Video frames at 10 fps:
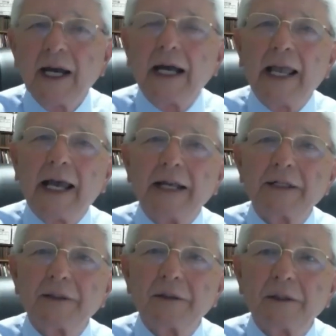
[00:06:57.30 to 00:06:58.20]
And
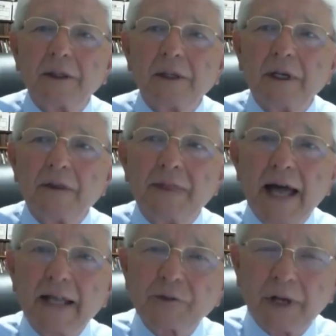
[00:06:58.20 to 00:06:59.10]

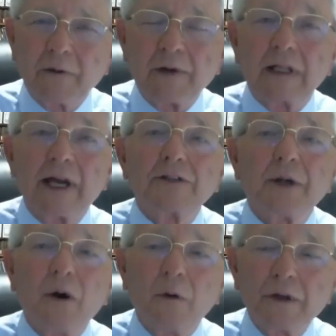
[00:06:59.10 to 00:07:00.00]
that's when I realized,
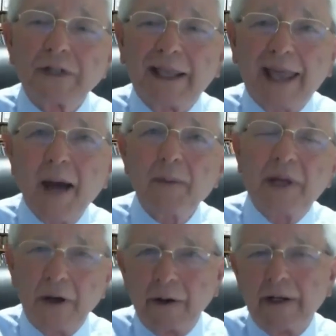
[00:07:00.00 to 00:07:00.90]
oh, there's a gap
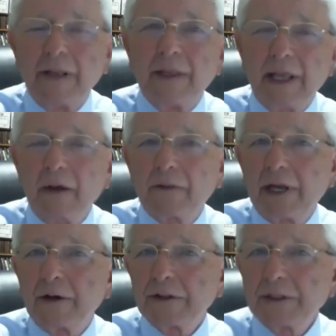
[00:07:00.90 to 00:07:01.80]
here in the
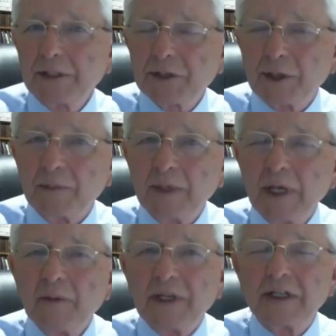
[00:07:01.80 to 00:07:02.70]
healthcare system,
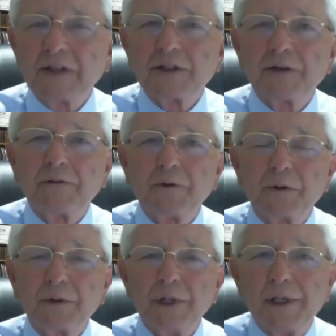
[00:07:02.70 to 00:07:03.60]
because if
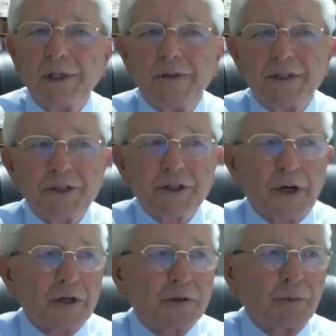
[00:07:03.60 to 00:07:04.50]
you're
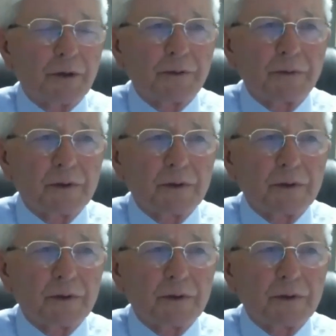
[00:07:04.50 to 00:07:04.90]
discharged with